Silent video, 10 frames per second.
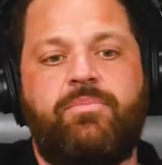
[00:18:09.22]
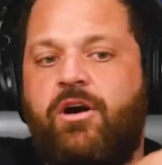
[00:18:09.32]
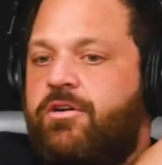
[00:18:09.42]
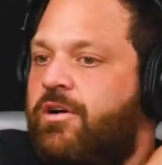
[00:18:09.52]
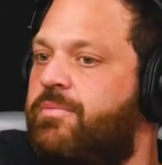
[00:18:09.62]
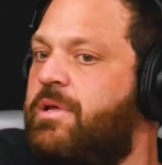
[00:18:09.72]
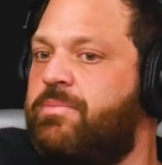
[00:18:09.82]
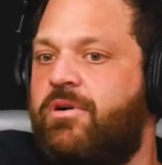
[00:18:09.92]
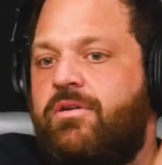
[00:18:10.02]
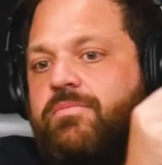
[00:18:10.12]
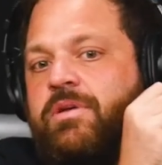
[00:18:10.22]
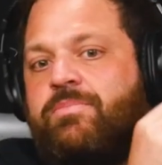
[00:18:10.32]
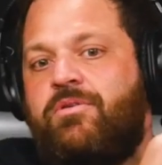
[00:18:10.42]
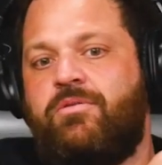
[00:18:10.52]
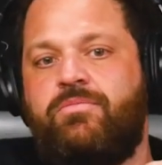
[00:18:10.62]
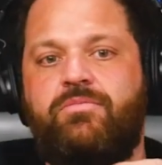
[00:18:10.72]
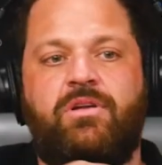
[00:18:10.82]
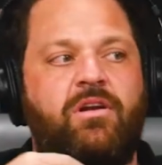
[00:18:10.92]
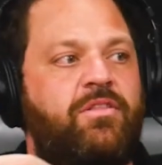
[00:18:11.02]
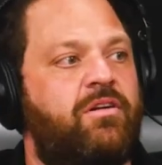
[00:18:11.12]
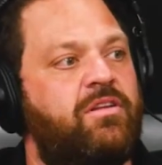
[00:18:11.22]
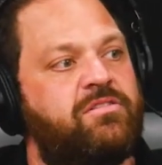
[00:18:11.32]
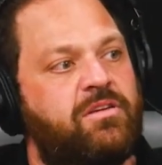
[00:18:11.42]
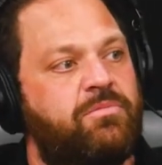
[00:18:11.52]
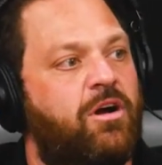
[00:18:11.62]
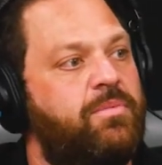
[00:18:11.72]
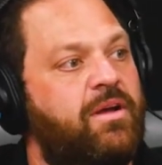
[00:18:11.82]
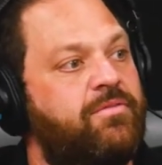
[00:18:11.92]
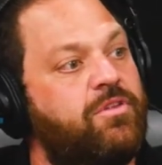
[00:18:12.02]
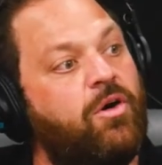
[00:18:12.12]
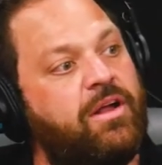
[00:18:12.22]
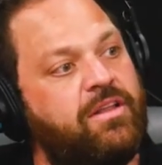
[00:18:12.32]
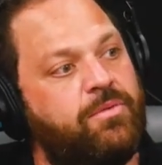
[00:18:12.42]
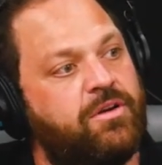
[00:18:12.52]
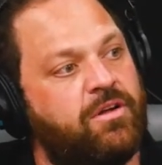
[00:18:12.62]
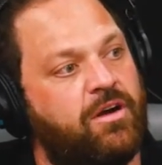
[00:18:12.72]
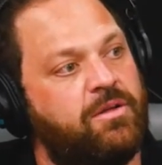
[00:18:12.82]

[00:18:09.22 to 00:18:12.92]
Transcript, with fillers: partner, and people, people, you know, they're listening probably have no idea what you're talking